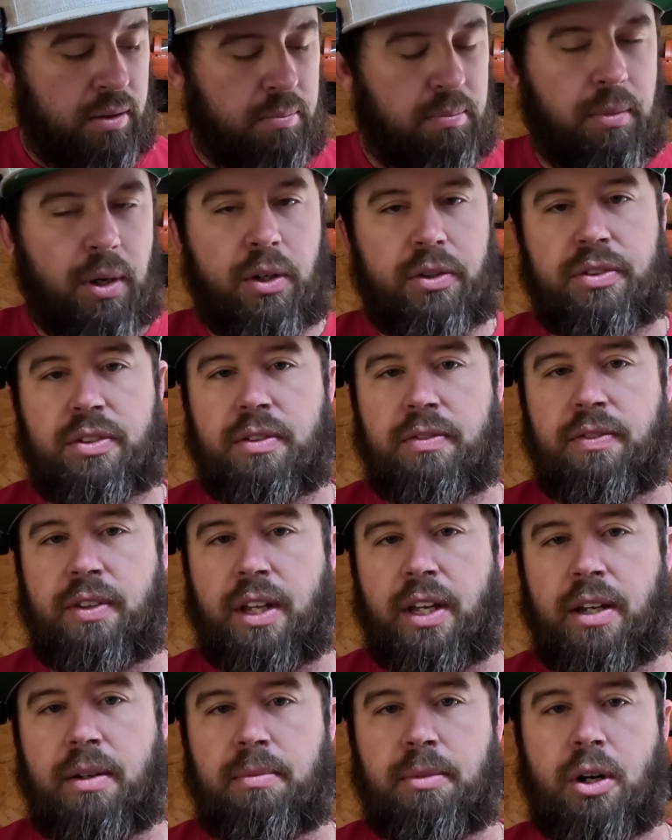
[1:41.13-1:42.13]
Most of
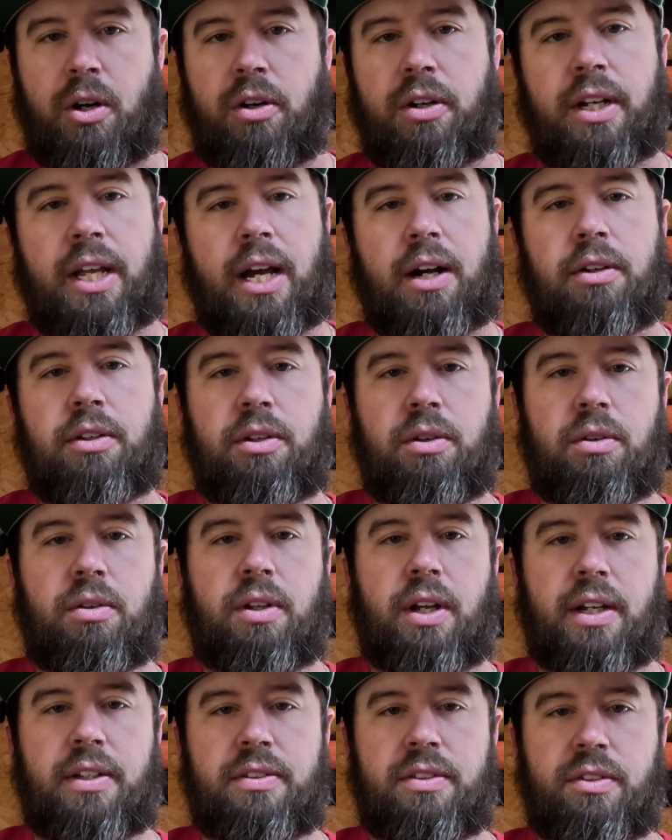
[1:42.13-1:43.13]
them are now
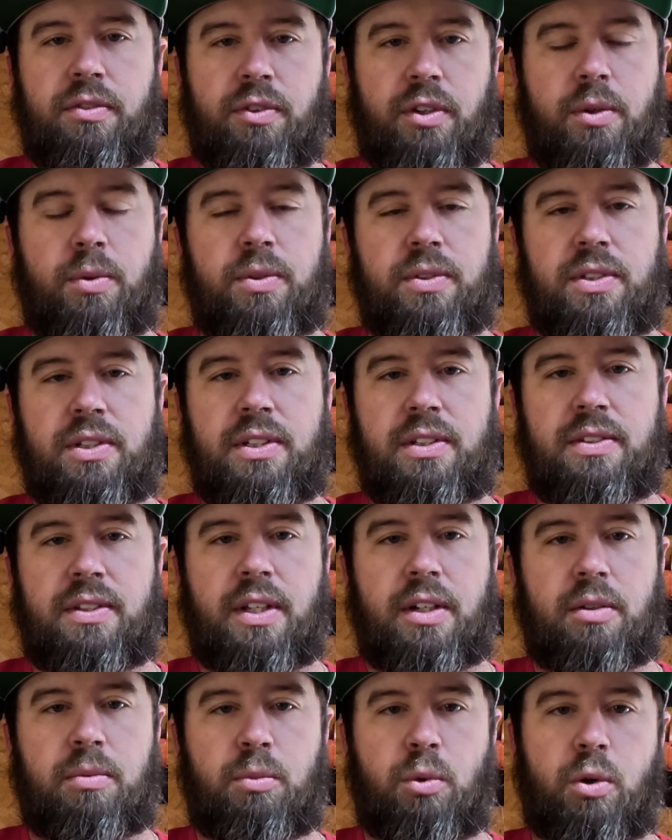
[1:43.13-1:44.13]
utilizing frequencies
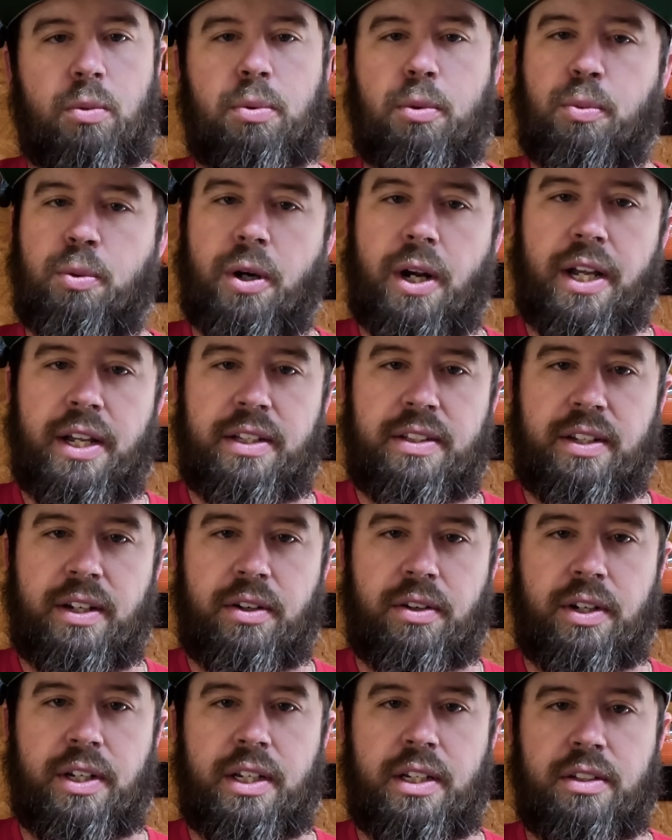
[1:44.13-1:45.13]
that are more
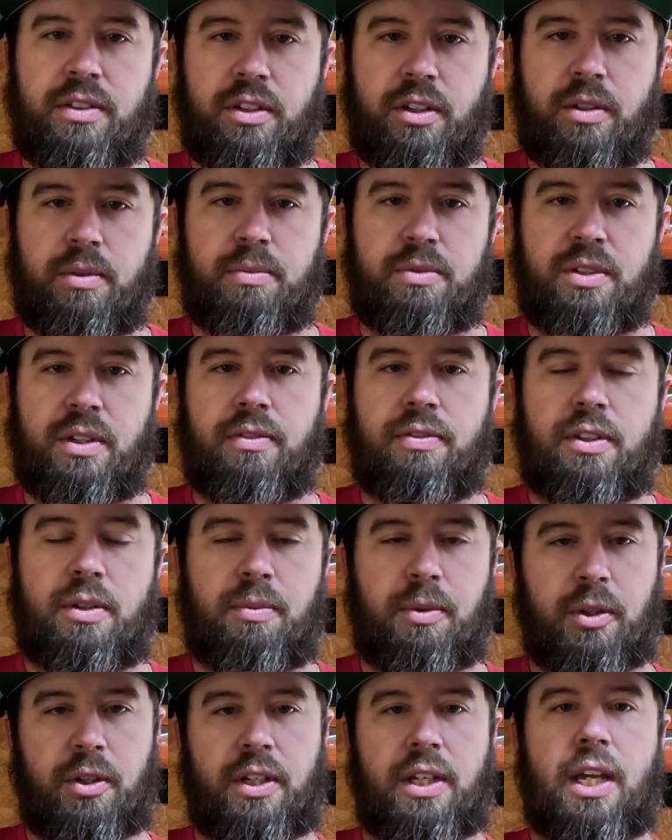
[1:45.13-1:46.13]
proprietary in terms of
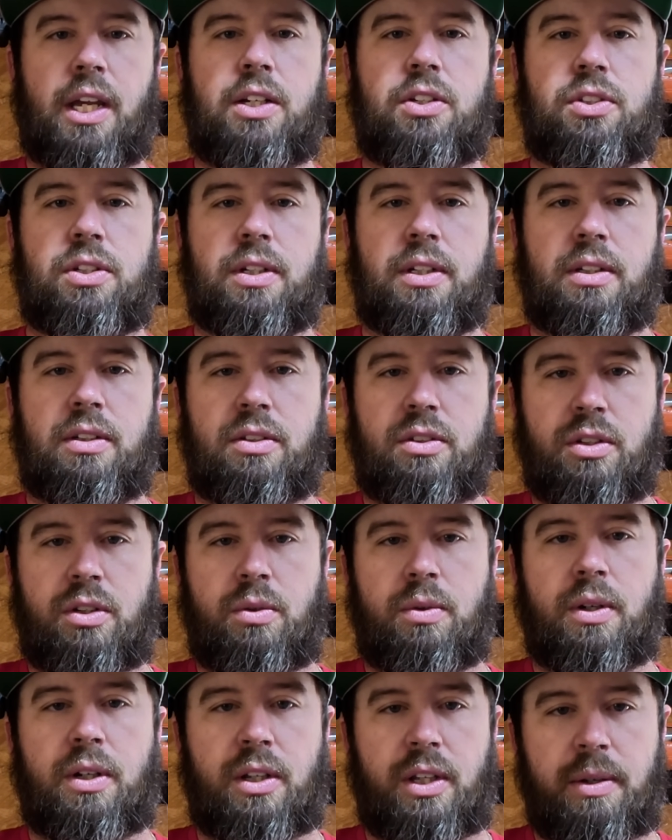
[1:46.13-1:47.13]
communication
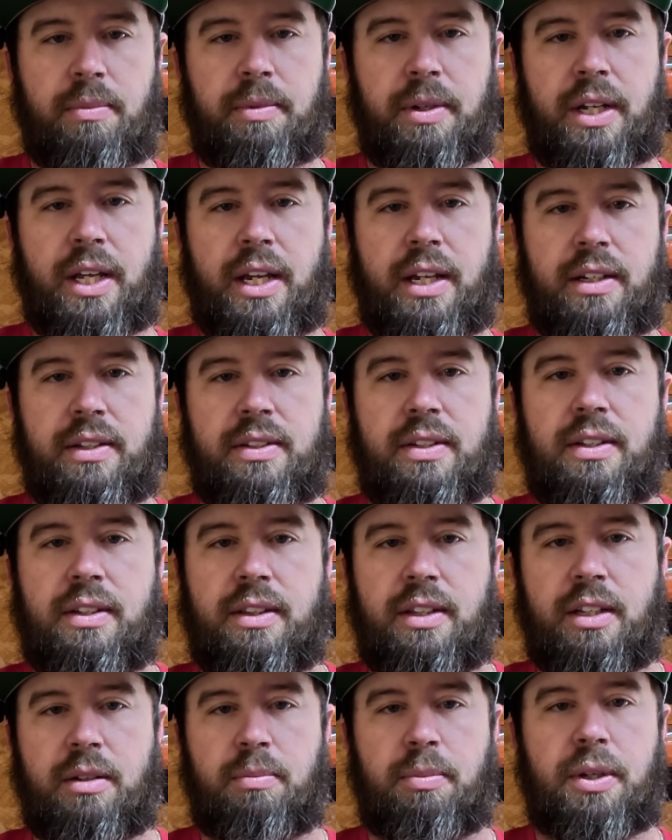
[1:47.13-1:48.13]
to eliminate
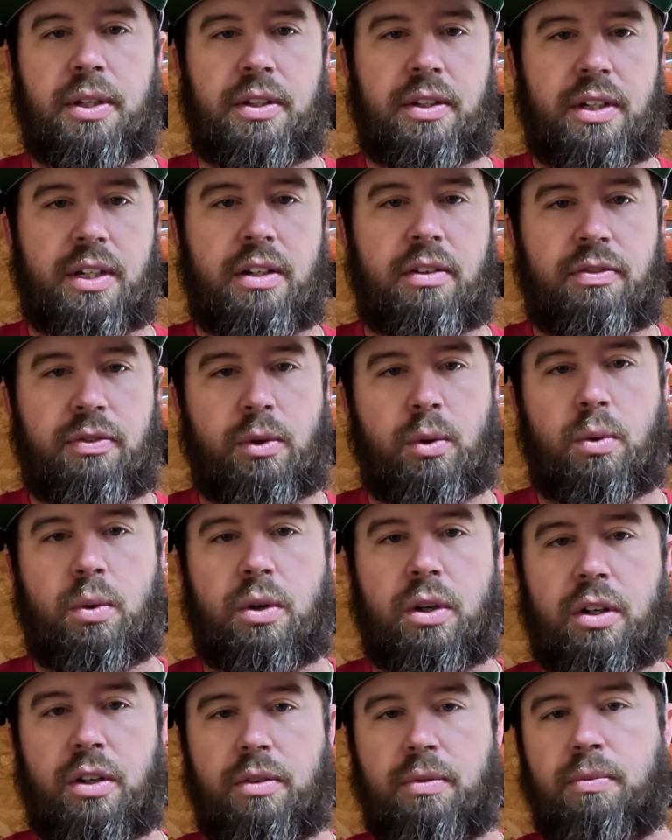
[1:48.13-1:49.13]
the ability
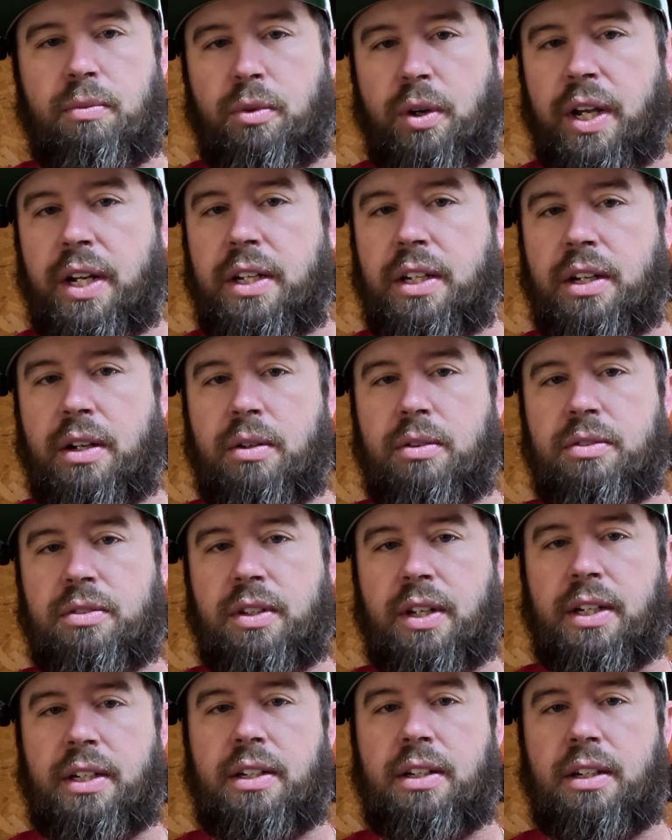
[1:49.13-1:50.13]
for
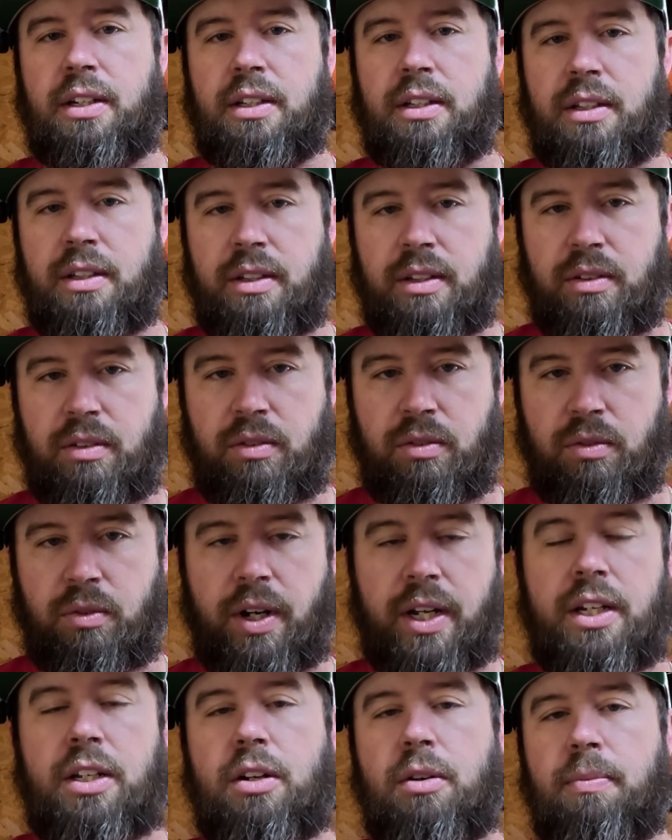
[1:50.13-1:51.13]
radios like
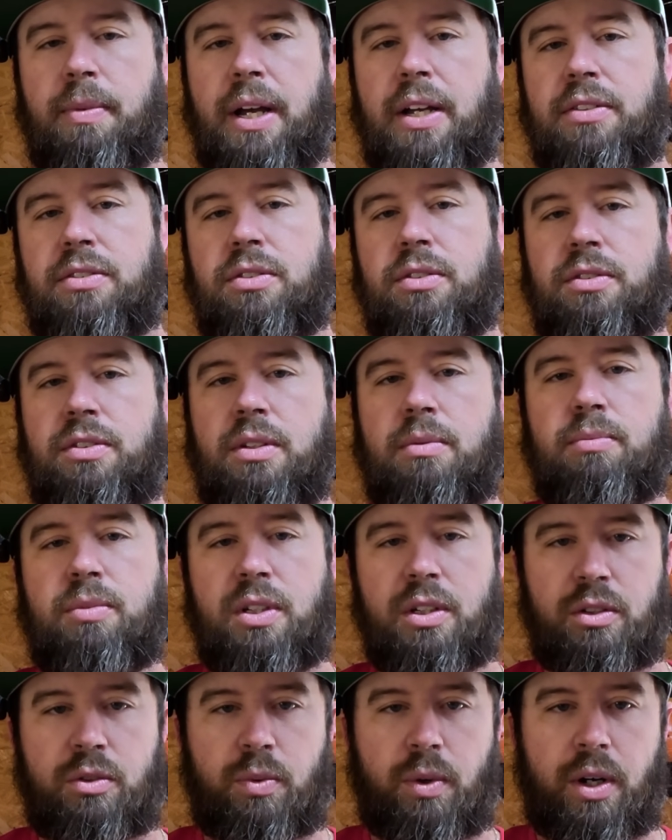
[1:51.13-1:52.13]
Radiomaster's
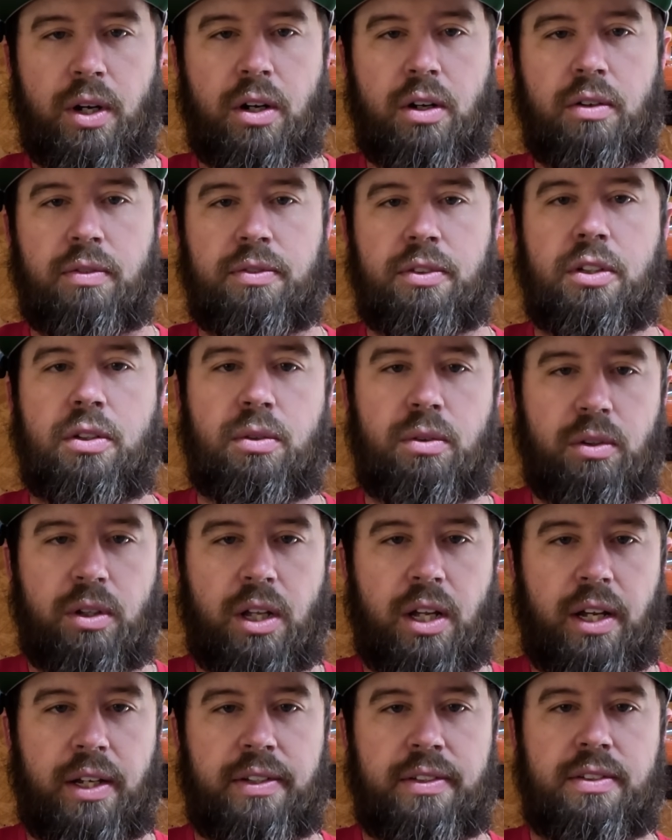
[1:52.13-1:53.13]
MT12 to
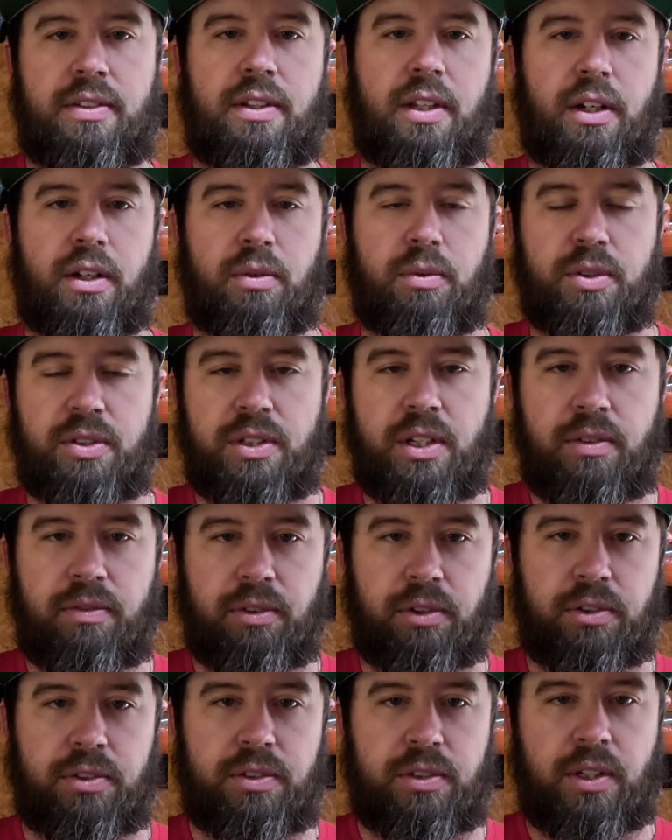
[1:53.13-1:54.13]
utilize their
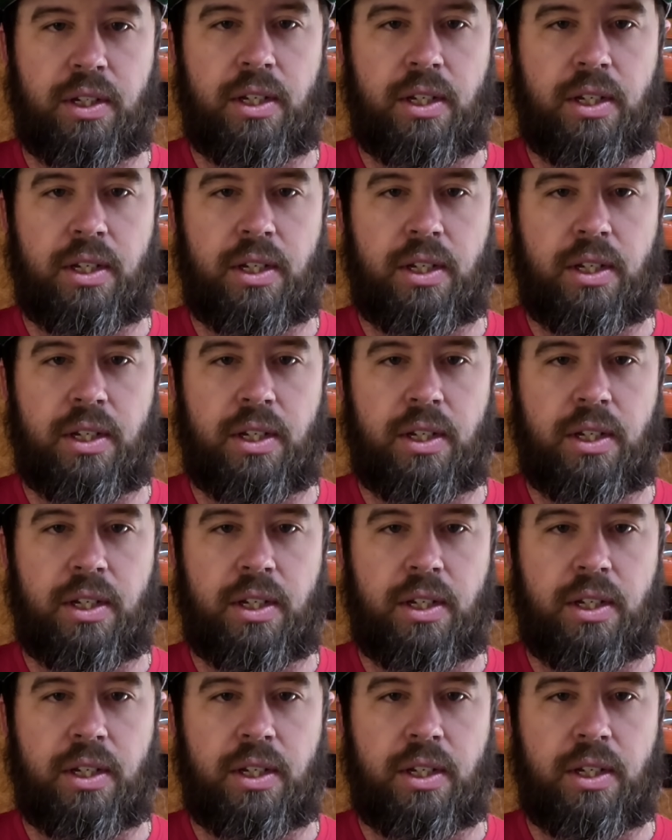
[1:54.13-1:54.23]
receivers.